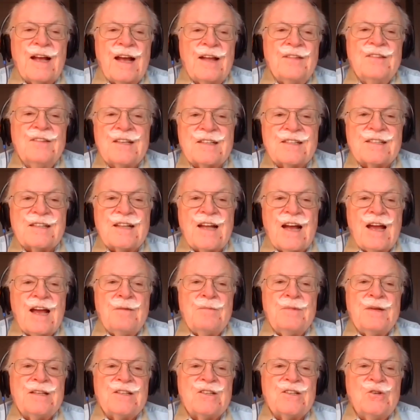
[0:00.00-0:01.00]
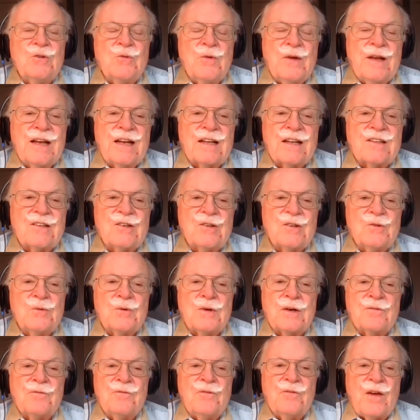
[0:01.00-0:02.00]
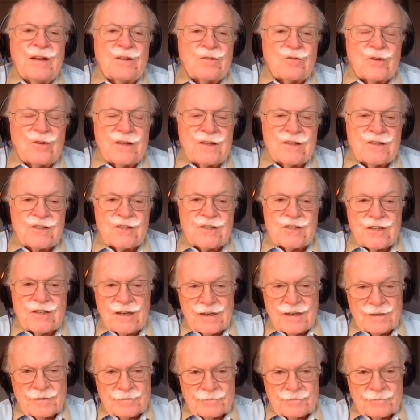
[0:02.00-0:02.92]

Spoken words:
And this time he's doing it to veterans.